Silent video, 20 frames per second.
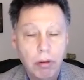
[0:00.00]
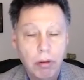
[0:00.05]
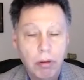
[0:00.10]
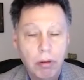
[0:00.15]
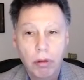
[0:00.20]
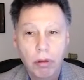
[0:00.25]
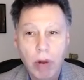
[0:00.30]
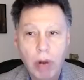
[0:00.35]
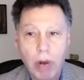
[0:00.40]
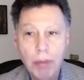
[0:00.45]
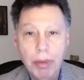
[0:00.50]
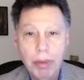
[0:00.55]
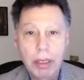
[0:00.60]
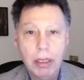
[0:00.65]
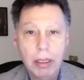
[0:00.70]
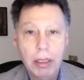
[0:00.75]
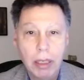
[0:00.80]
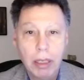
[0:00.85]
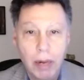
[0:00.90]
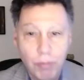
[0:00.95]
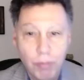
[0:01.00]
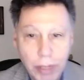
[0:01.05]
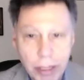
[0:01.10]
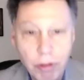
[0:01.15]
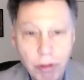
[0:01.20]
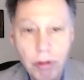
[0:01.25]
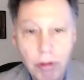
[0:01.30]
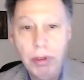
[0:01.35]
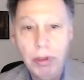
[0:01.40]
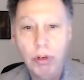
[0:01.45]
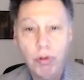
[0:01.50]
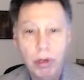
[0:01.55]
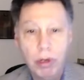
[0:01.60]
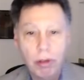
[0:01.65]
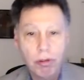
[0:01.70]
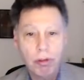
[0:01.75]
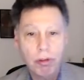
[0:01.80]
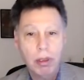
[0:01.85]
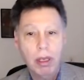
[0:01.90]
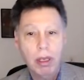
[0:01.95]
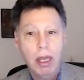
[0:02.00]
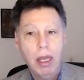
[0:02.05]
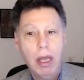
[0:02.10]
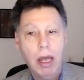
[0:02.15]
describing conflicts of interest.